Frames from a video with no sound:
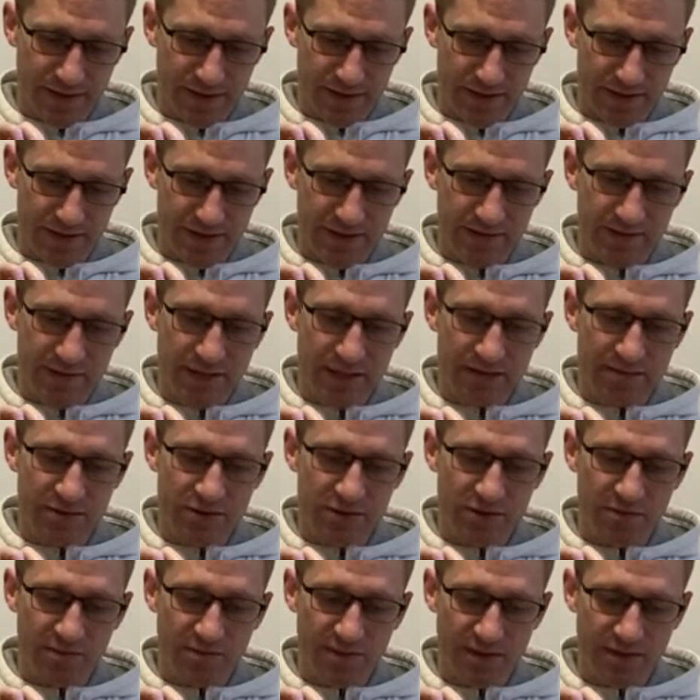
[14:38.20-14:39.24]
is sometimes
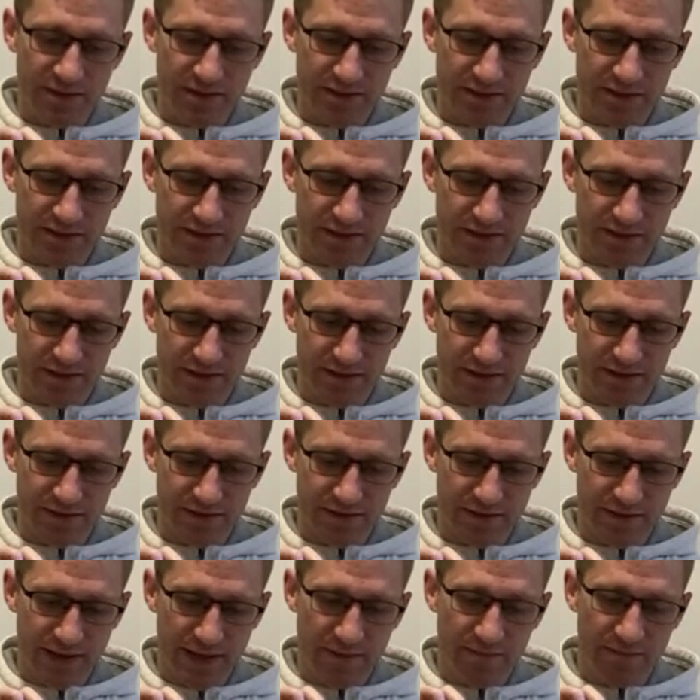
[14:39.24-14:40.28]
you miss
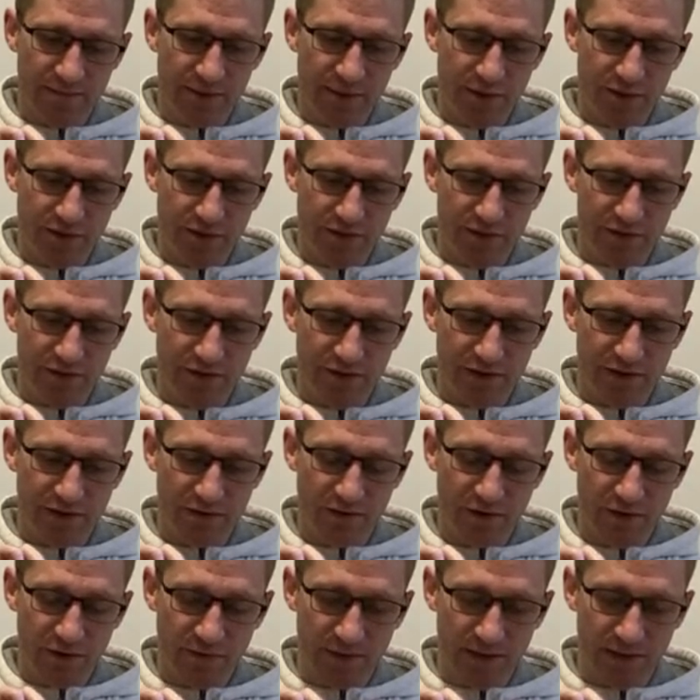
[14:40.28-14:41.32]
that beautiful
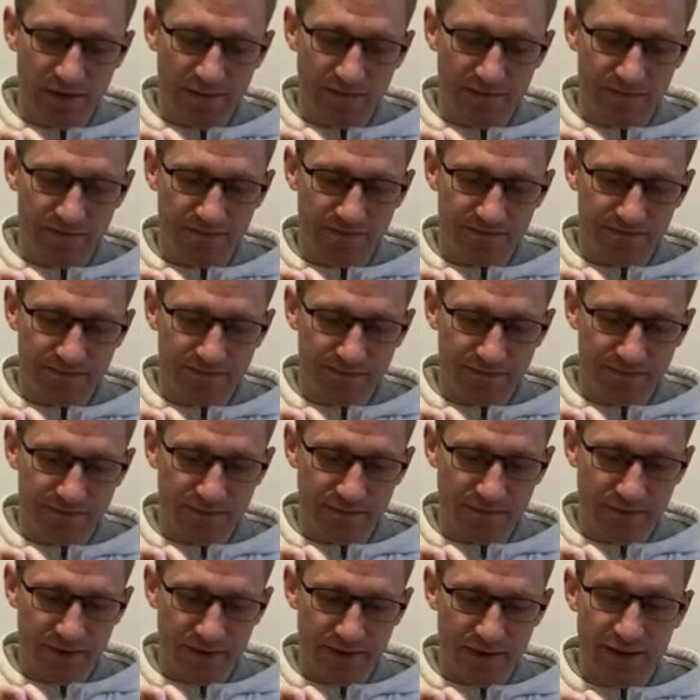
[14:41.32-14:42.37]
aroma
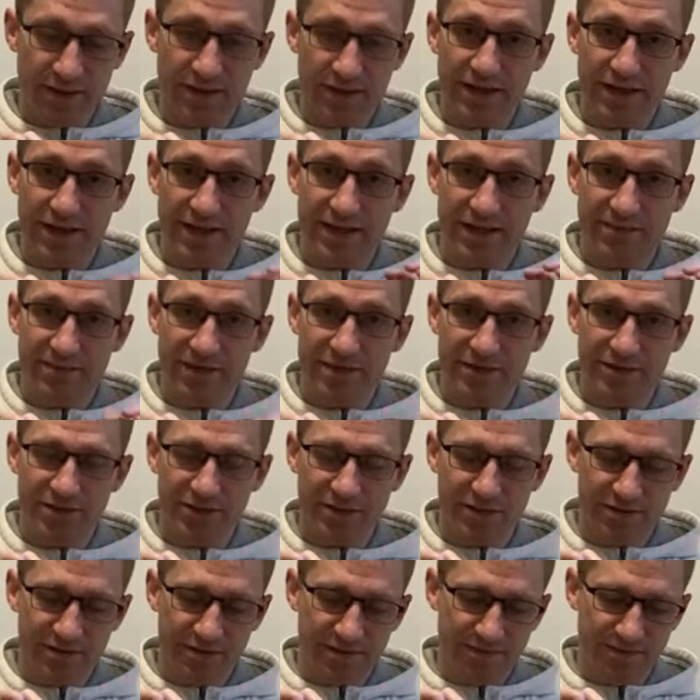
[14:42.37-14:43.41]
in the
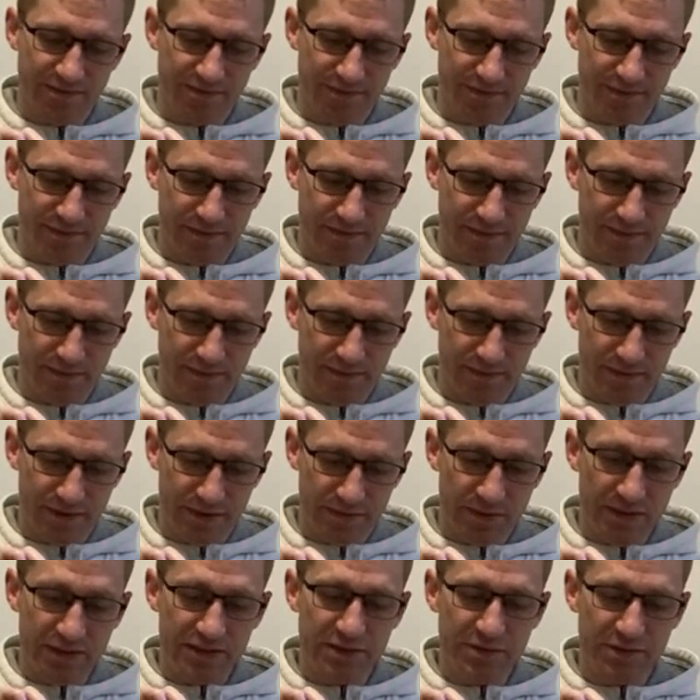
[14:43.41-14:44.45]
pitcher,
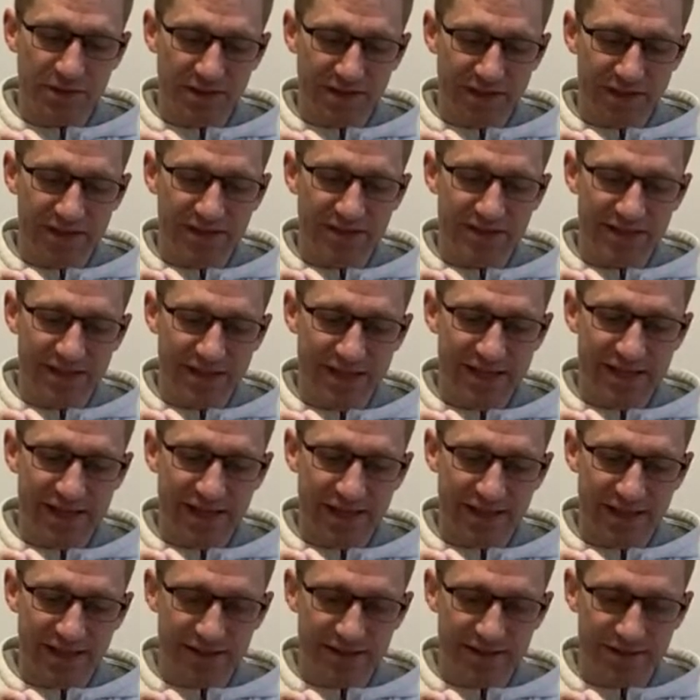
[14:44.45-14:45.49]
especially with a nice tea
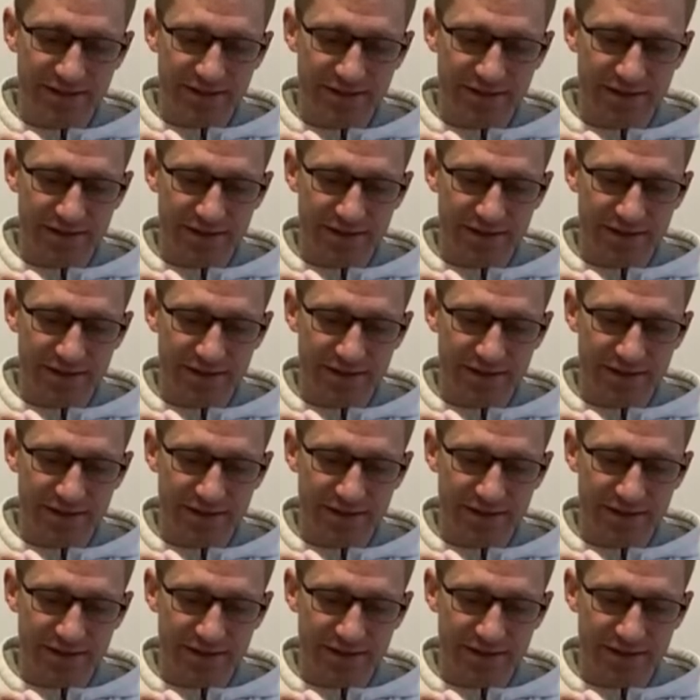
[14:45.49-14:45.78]
like this.